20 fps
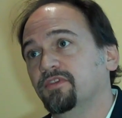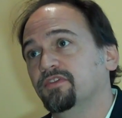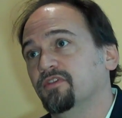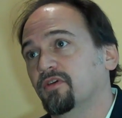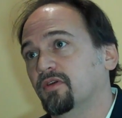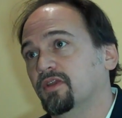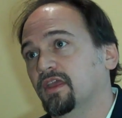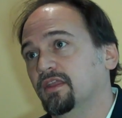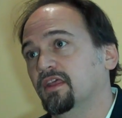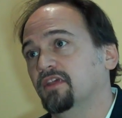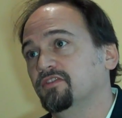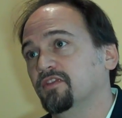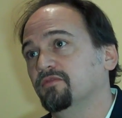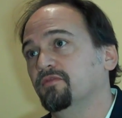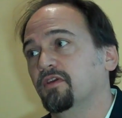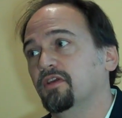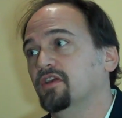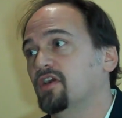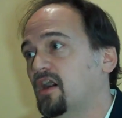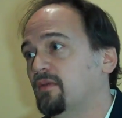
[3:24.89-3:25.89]
So again, that's a
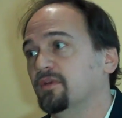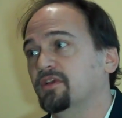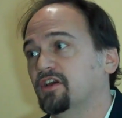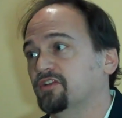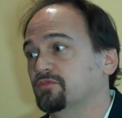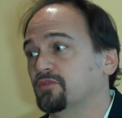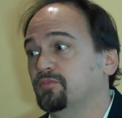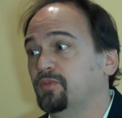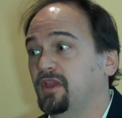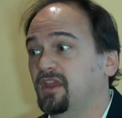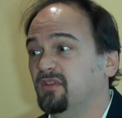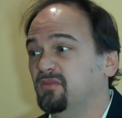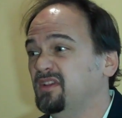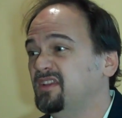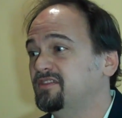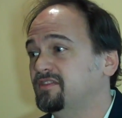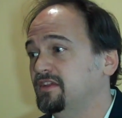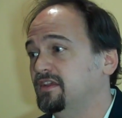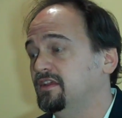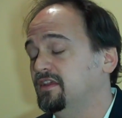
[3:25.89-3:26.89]
very common customer pain, and
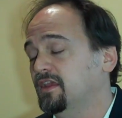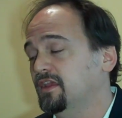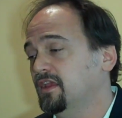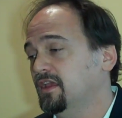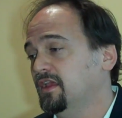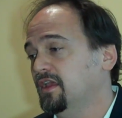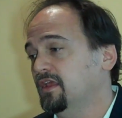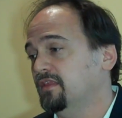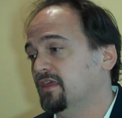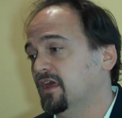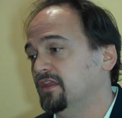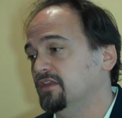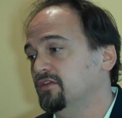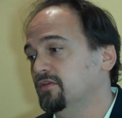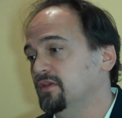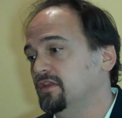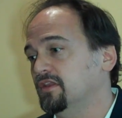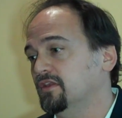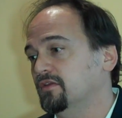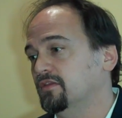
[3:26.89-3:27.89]
we see that
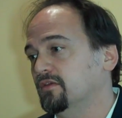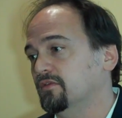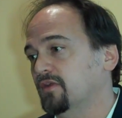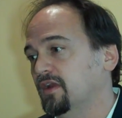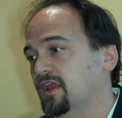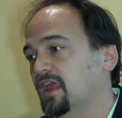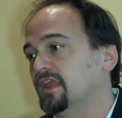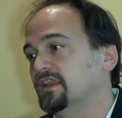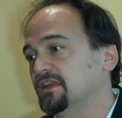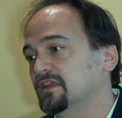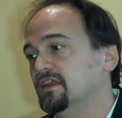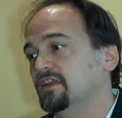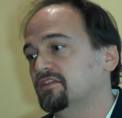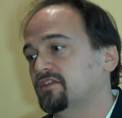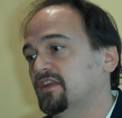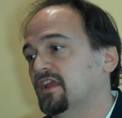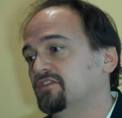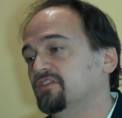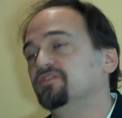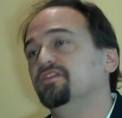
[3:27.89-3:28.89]
doing the right
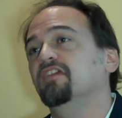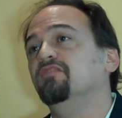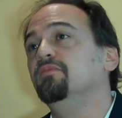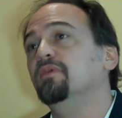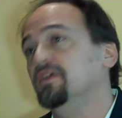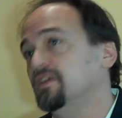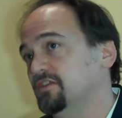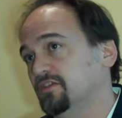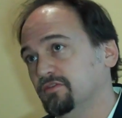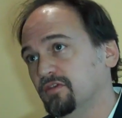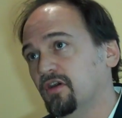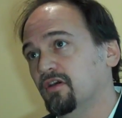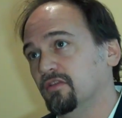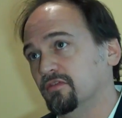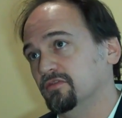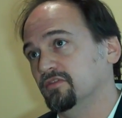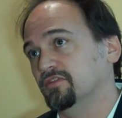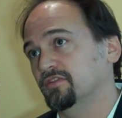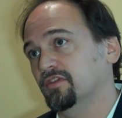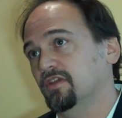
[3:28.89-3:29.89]
analytics can actually save millions of
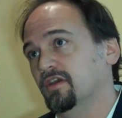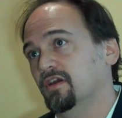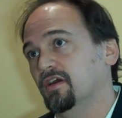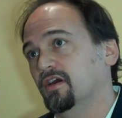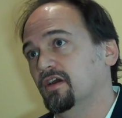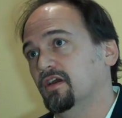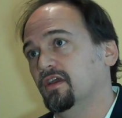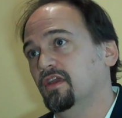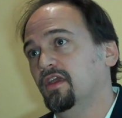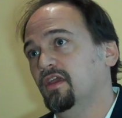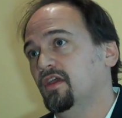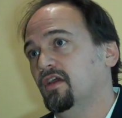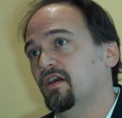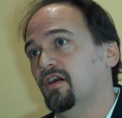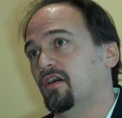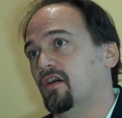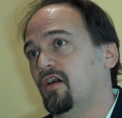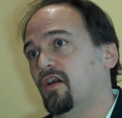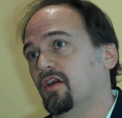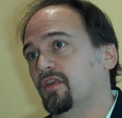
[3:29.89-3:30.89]
dollars
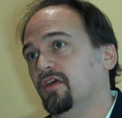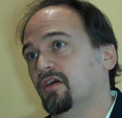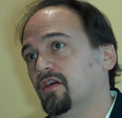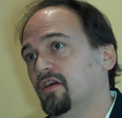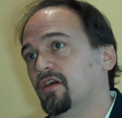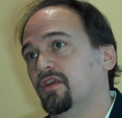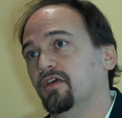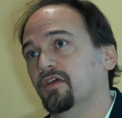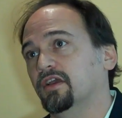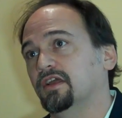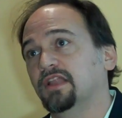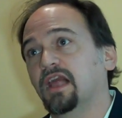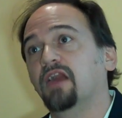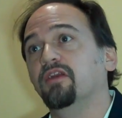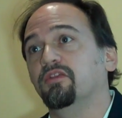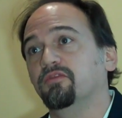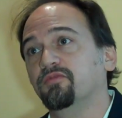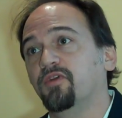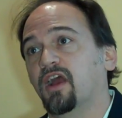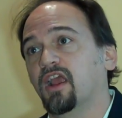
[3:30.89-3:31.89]
on a
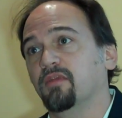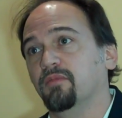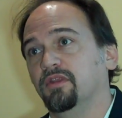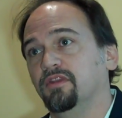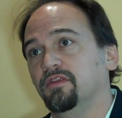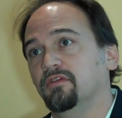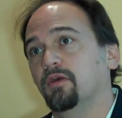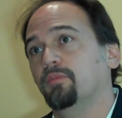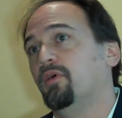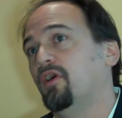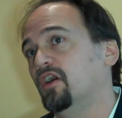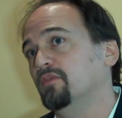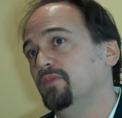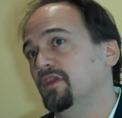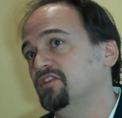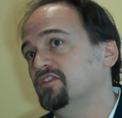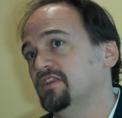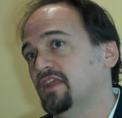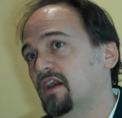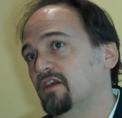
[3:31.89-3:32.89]
cloud environment, a
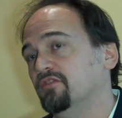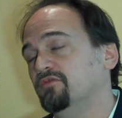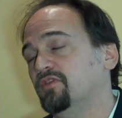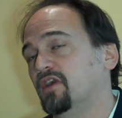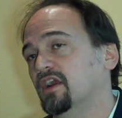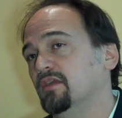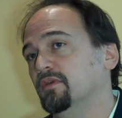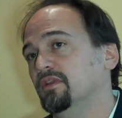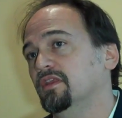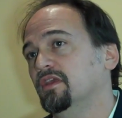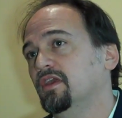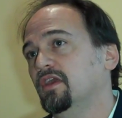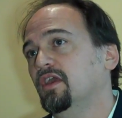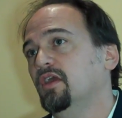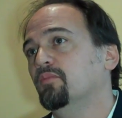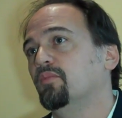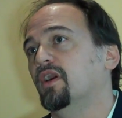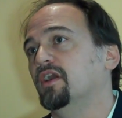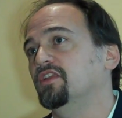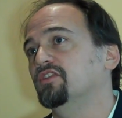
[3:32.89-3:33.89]
pod-based cloud environment,
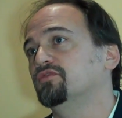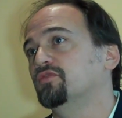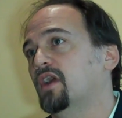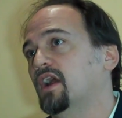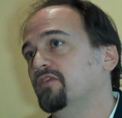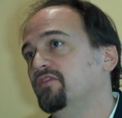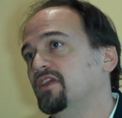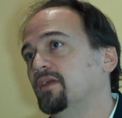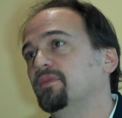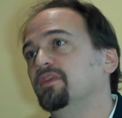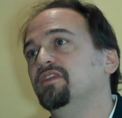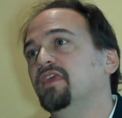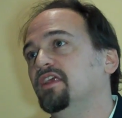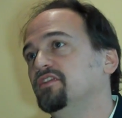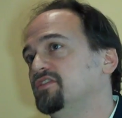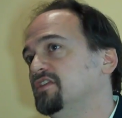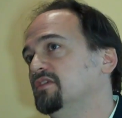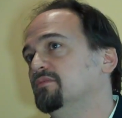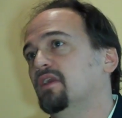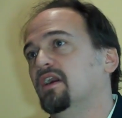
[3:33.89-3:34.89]
by just driving up the
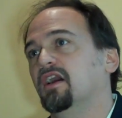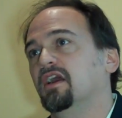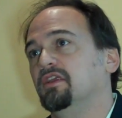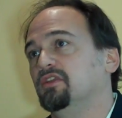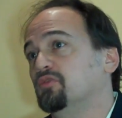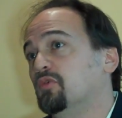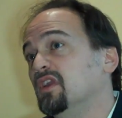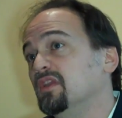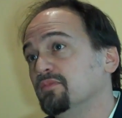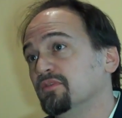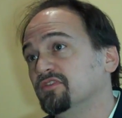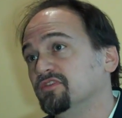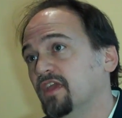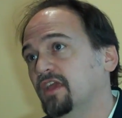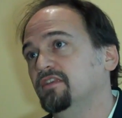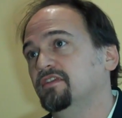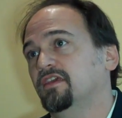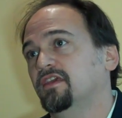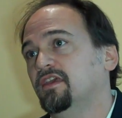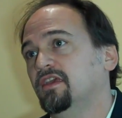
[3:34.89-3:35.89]
density by
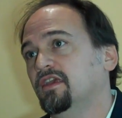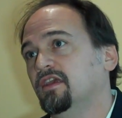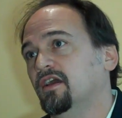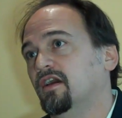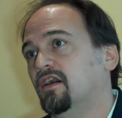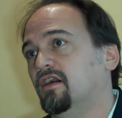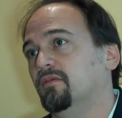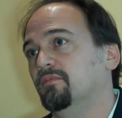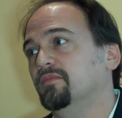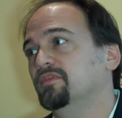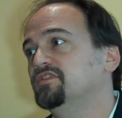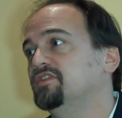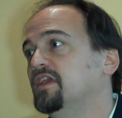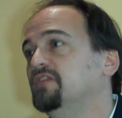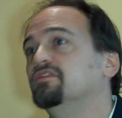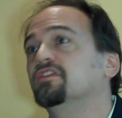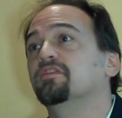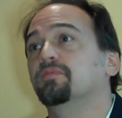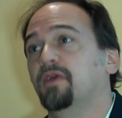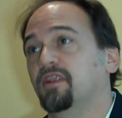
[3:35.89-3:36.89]
20%.
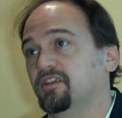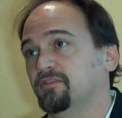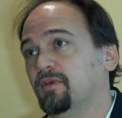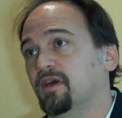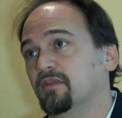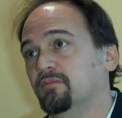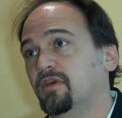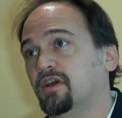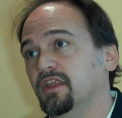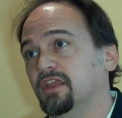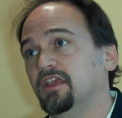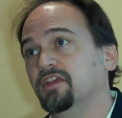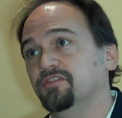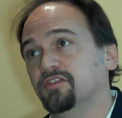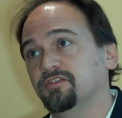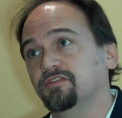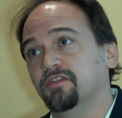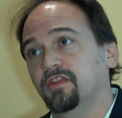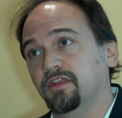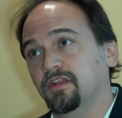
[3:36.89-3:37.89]
Saves a tremendous amount of money,
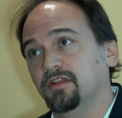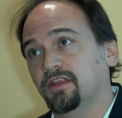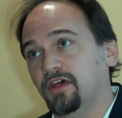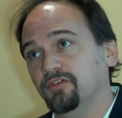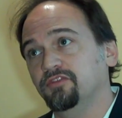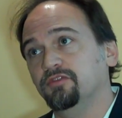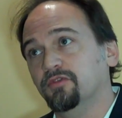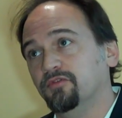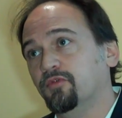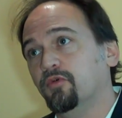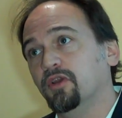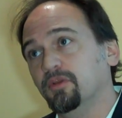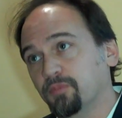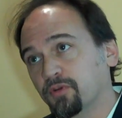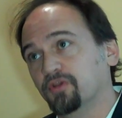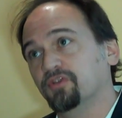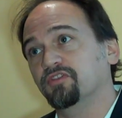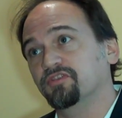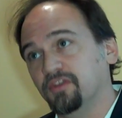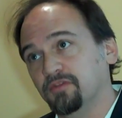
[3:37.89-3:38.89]
because it allows you to avoid
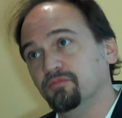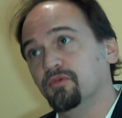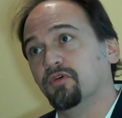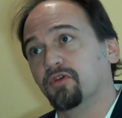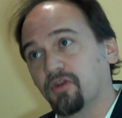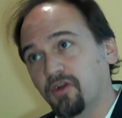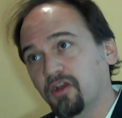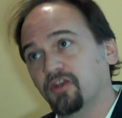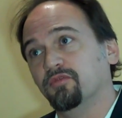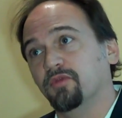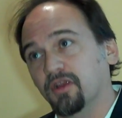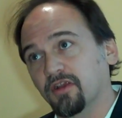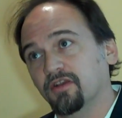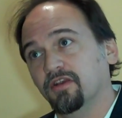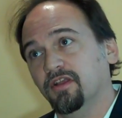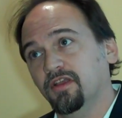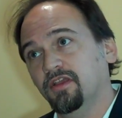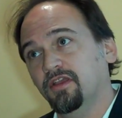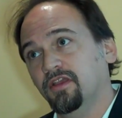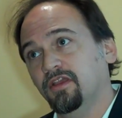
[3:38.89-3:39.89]
purchasing more
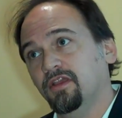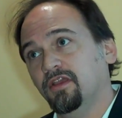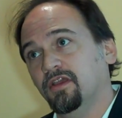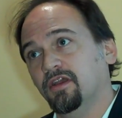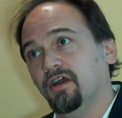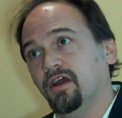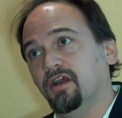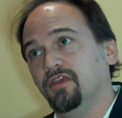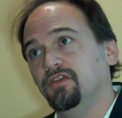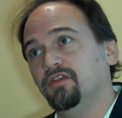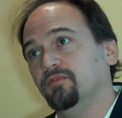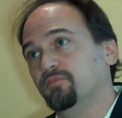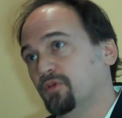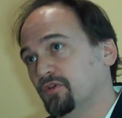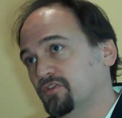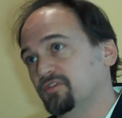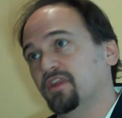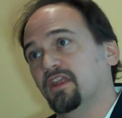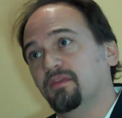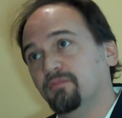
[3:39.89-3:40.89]
hardware. You can
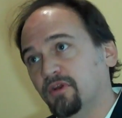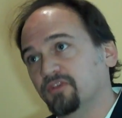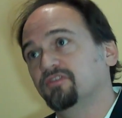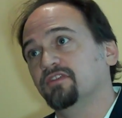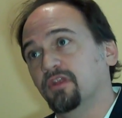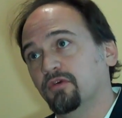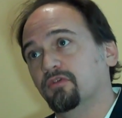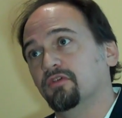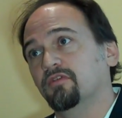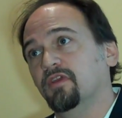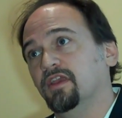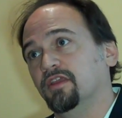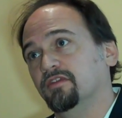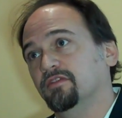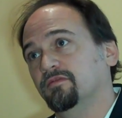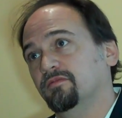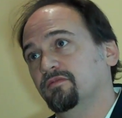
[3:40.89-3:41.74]
purchase at a much slower rate.